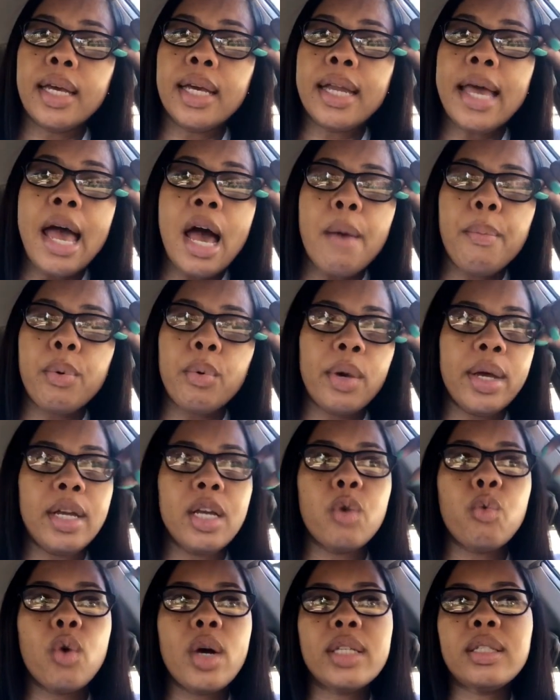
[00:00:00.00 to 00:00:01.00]
and Apple. And
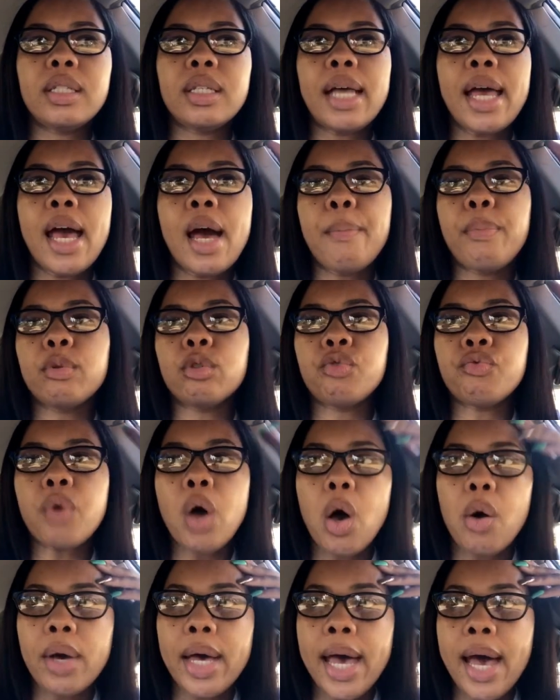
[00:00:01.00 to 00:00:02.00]
it wasn't Apple's fault.